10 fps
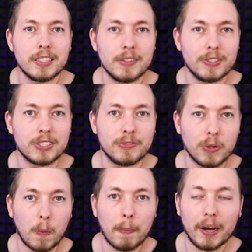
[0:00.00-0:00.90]
it if it's a
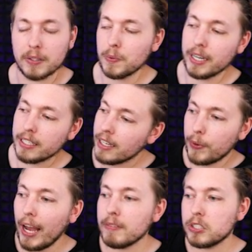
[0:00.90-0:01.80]
float, by the way. Uh,
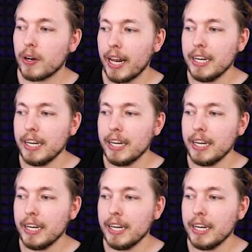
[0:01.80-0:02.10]
we haven't done